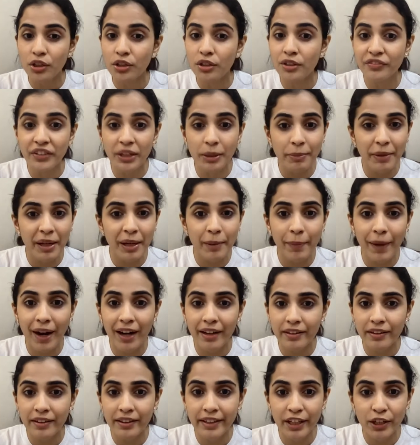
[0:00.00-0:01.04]
The female
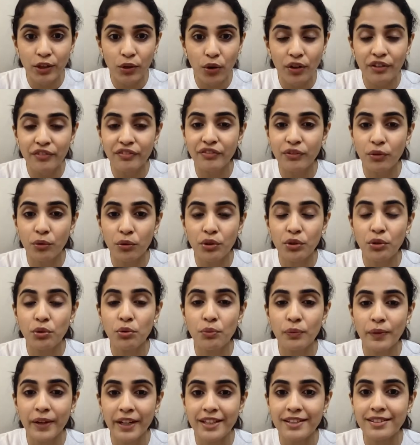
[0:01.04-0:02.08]
partner cannot afford to
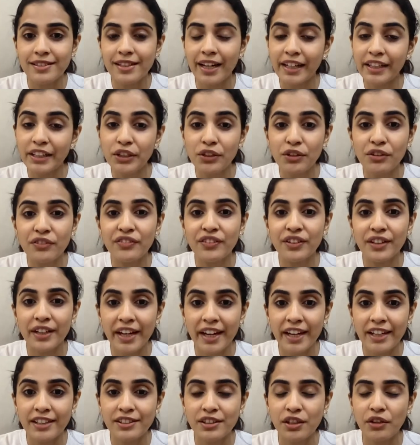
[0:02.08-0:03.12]
waste any of her
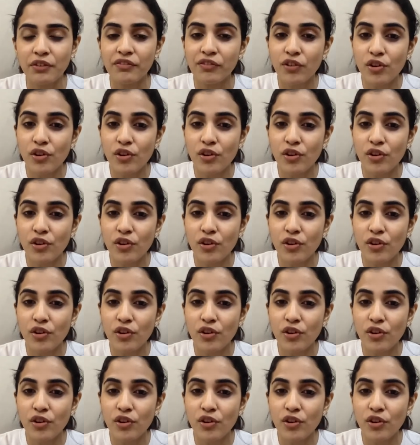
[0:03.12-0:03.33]
eggs